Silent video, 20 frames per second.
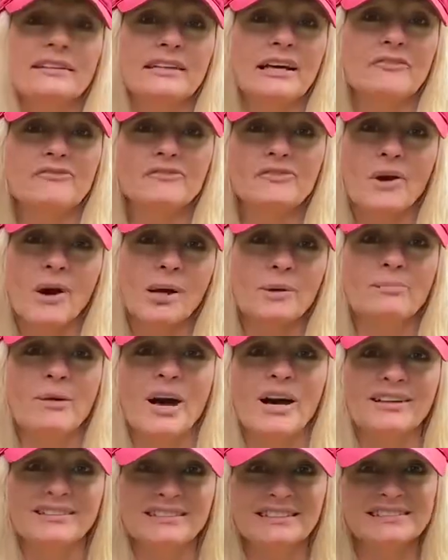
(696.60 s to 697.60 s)
that frog
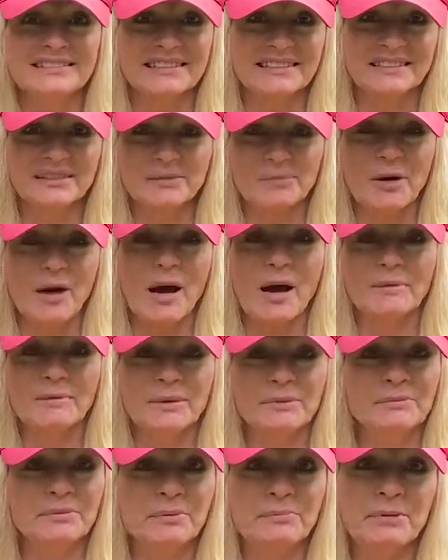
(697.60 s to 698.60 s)
pond isn't the
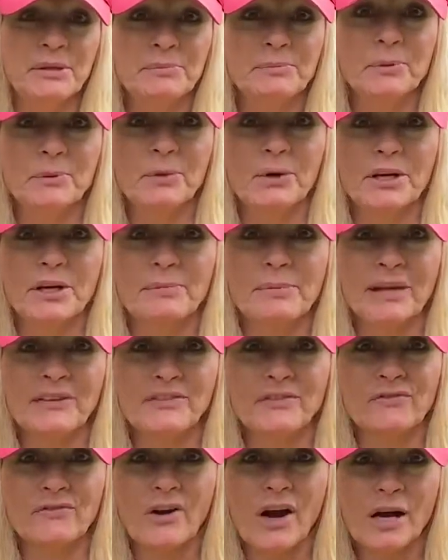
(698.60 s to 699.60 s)
problem. And people worry about
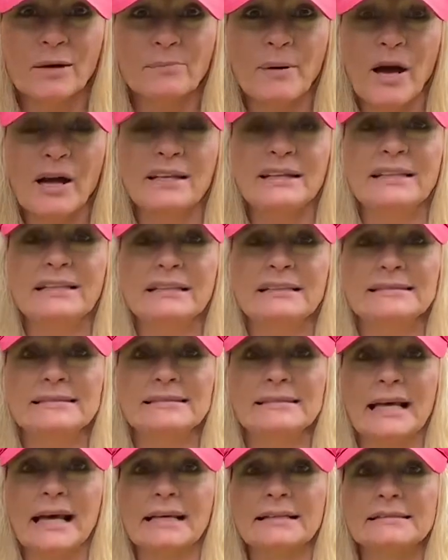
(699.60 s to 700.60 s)
the frog pond and
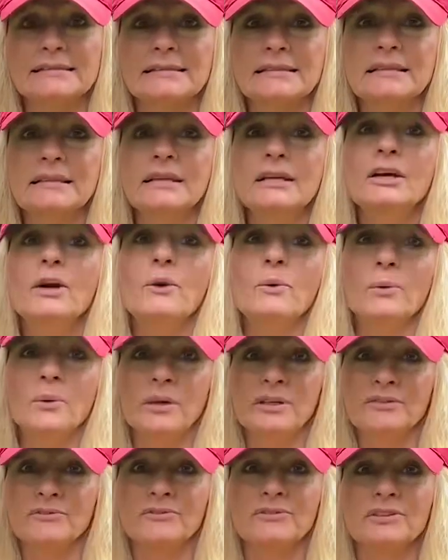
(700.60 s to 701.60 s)
insects.
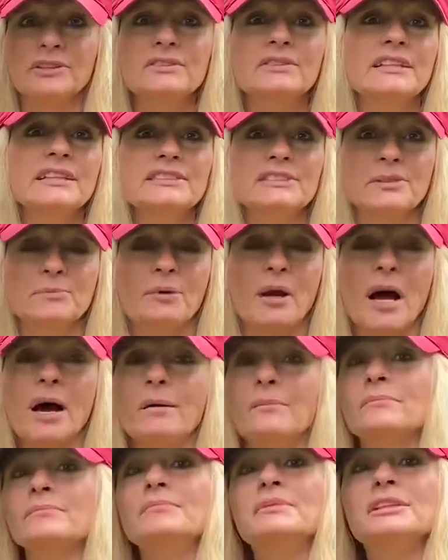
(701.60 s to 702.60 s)
What really is your
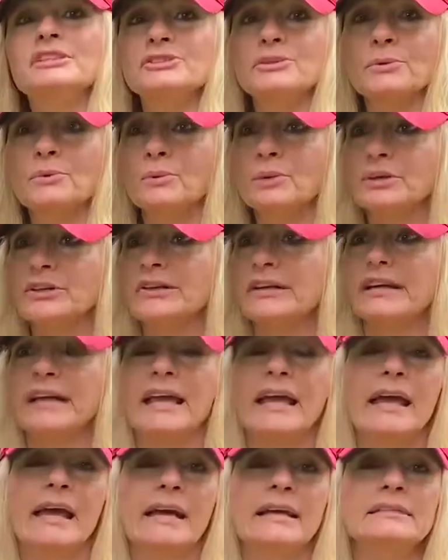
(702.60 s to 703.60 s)
problem is your watering
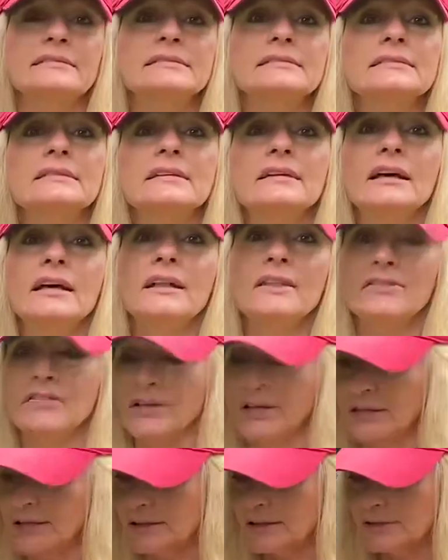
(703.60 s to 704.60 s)
cans,
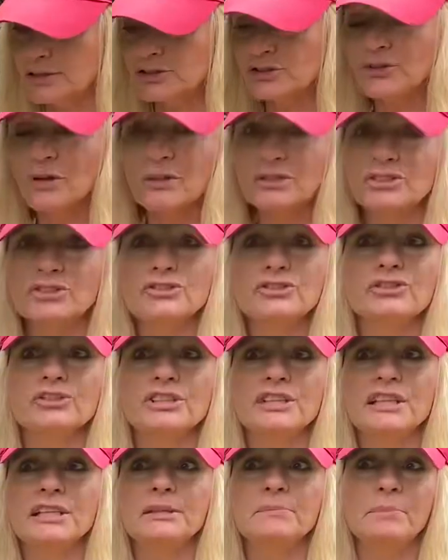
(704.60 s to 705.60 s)
the saucers you
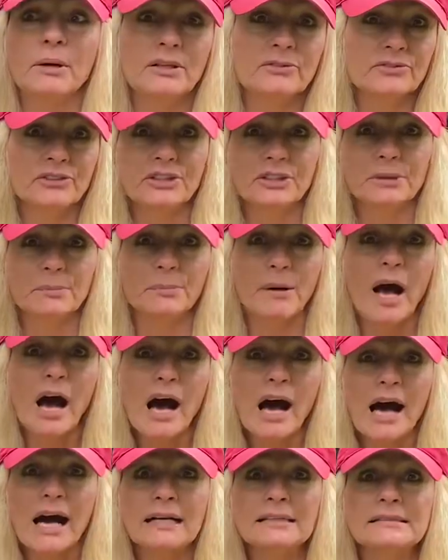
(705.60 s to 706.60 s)
keep under your
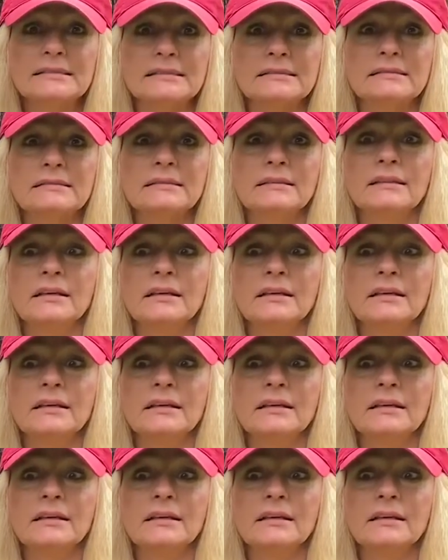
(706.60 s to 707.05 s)
pots,